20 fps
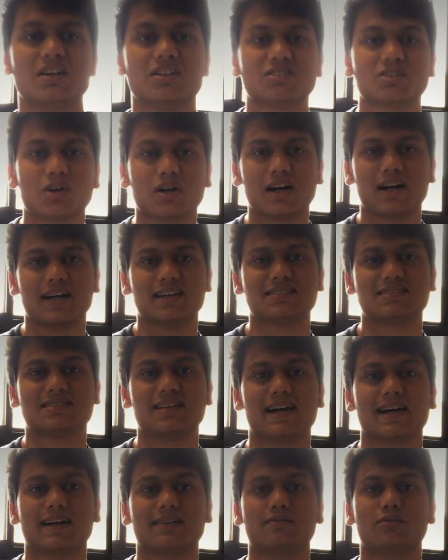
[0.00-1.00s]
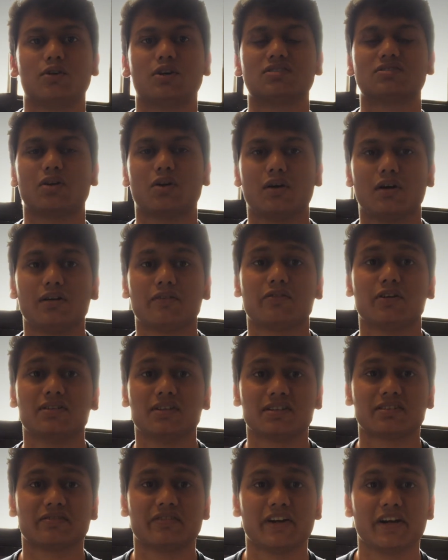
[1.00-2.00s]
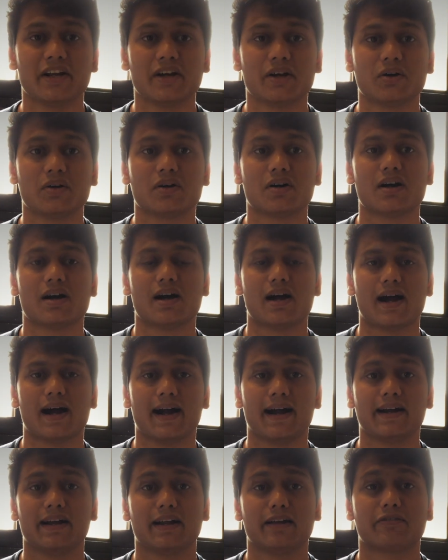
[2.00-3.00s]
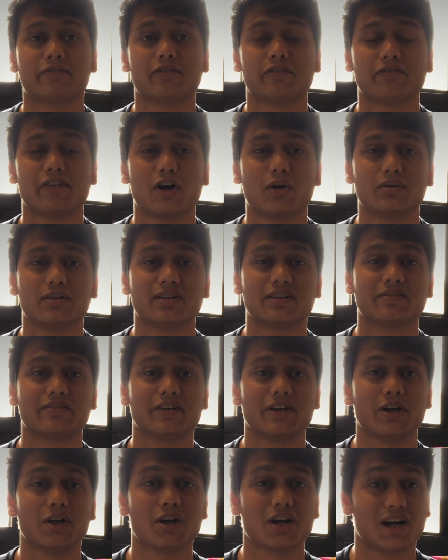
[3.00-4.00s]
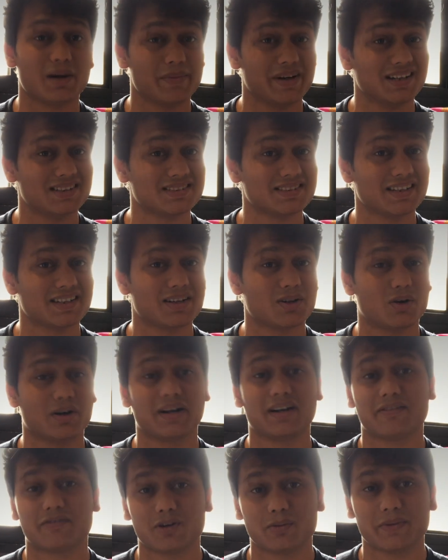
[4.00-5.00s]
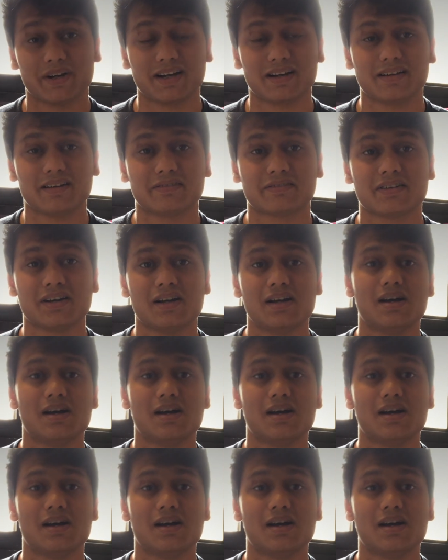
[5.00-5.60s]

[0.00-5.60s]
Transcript: So guys, that was all for this video, and if you found this video amazing or informative,